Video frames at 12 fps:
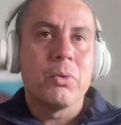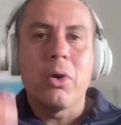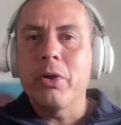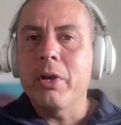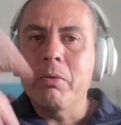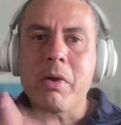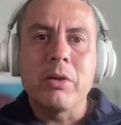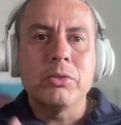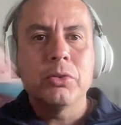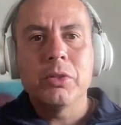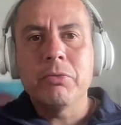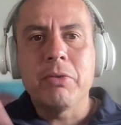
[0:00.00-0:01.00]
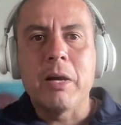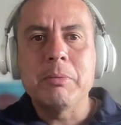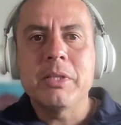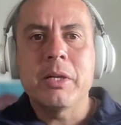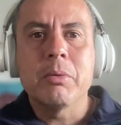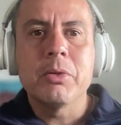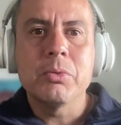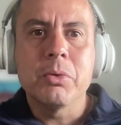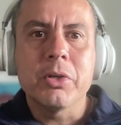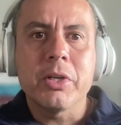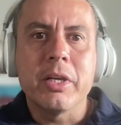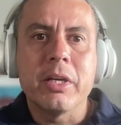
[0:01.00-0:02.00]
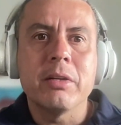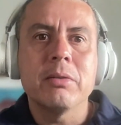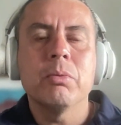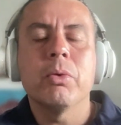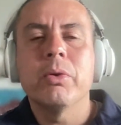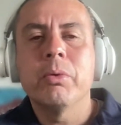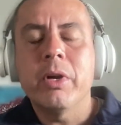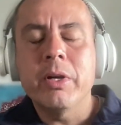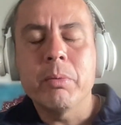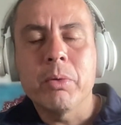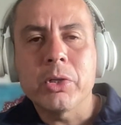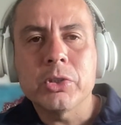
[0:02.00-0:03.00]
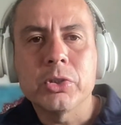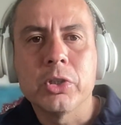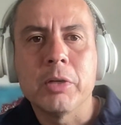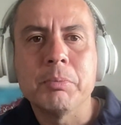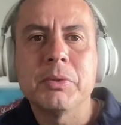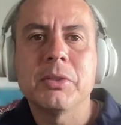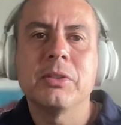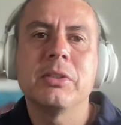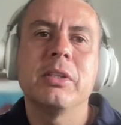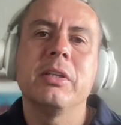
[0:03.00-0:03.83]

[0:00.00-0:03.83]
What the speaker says: going around to the farms that I was working, running workshops,